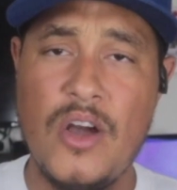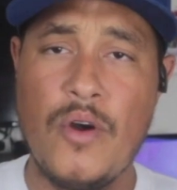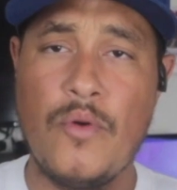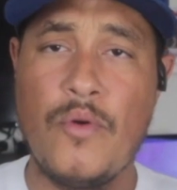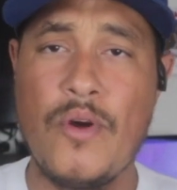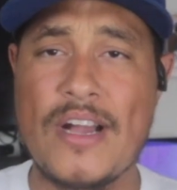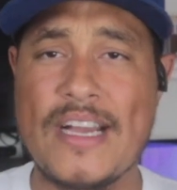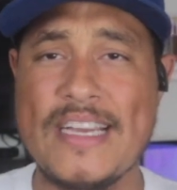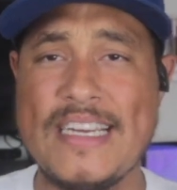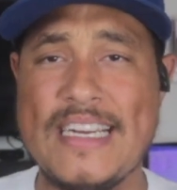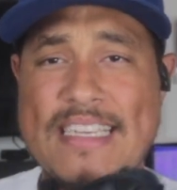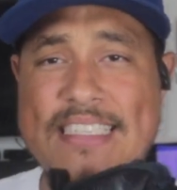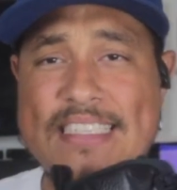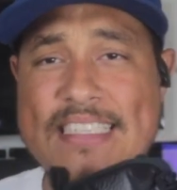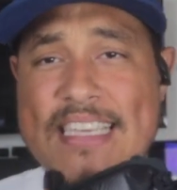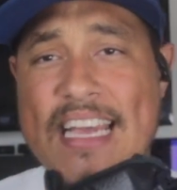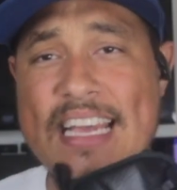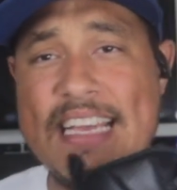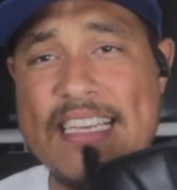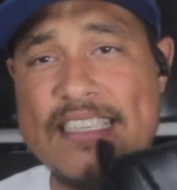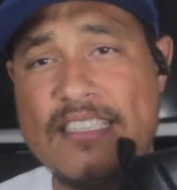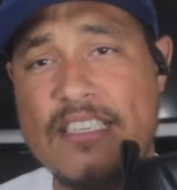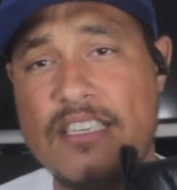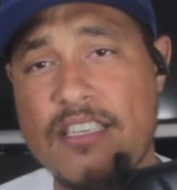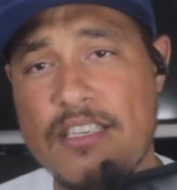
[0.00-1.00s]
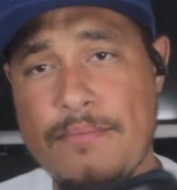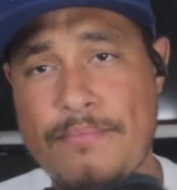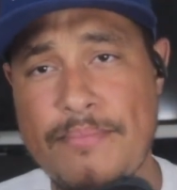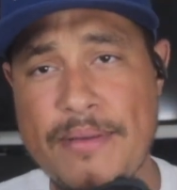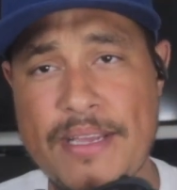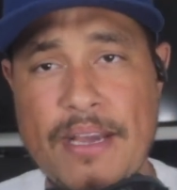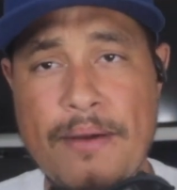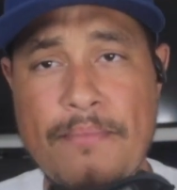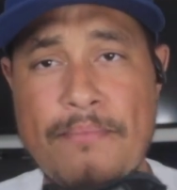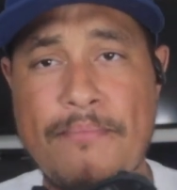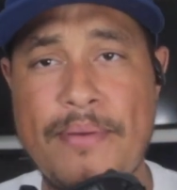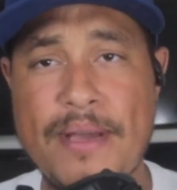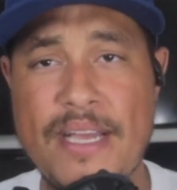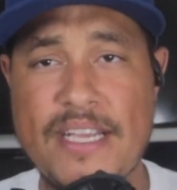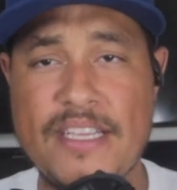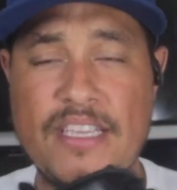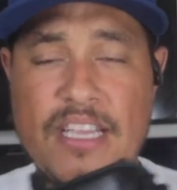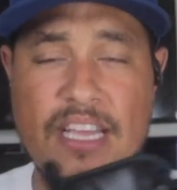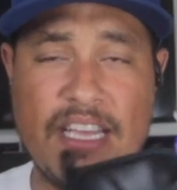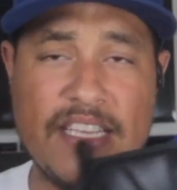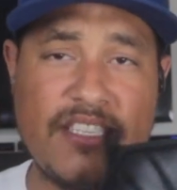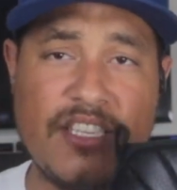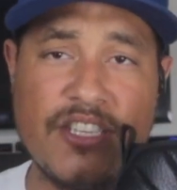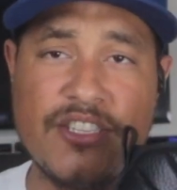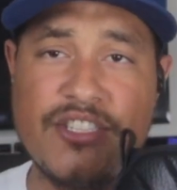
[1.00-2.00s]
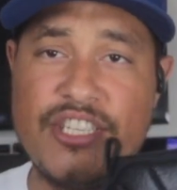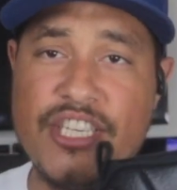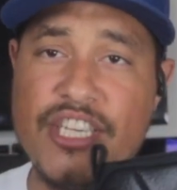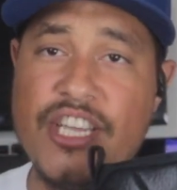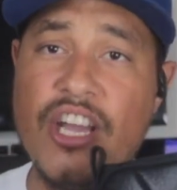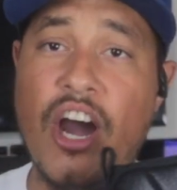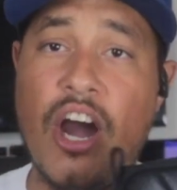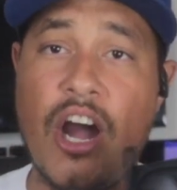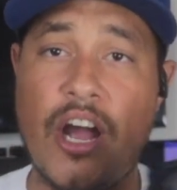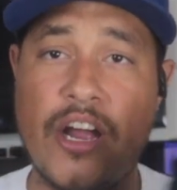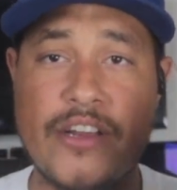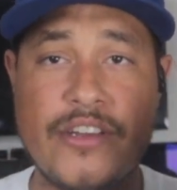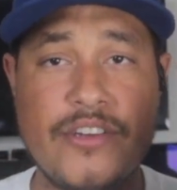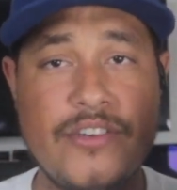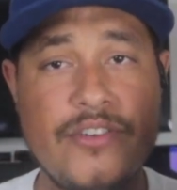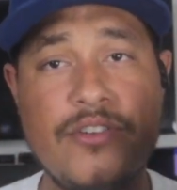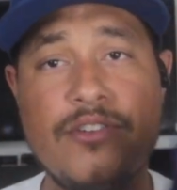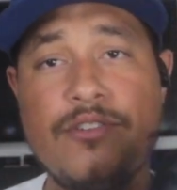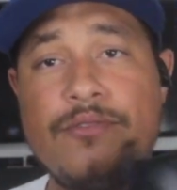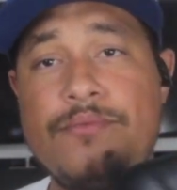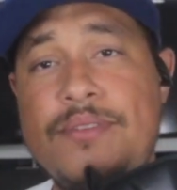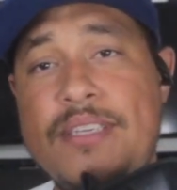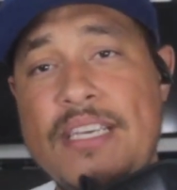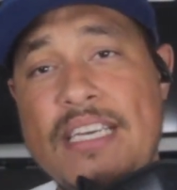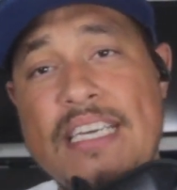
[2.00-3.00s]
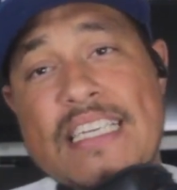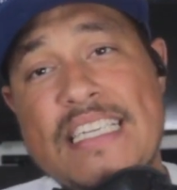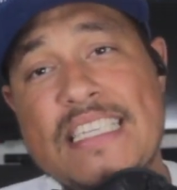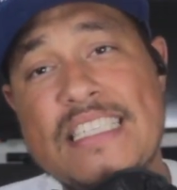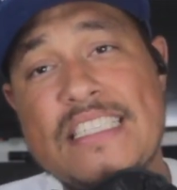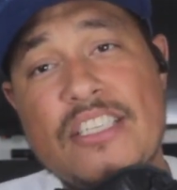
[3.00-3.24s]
what can I say? It's gonna be a big, it's a GR, you know what I'm saying?